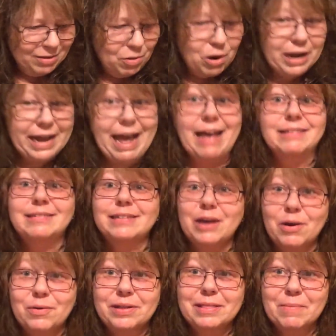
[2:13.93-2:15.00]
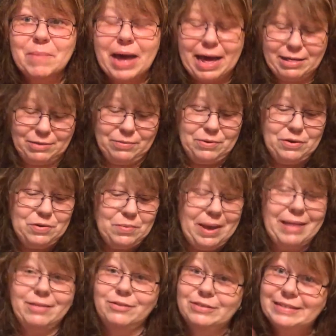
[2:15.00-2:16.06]
or guests go in the bathroom
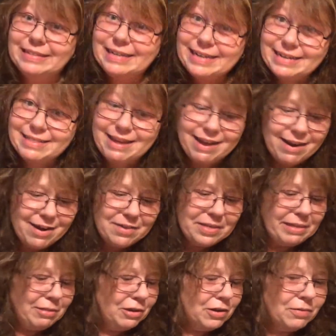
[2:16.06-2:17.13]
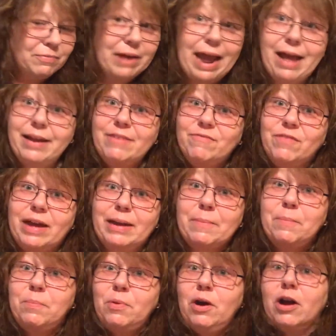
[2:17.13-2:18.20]
and they're sitting there, they look around, they find
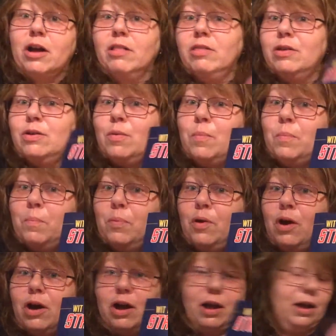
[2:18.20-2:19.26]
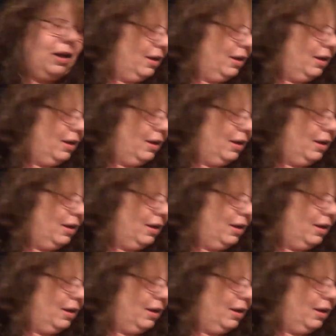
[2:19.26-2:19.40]
a book, a little book.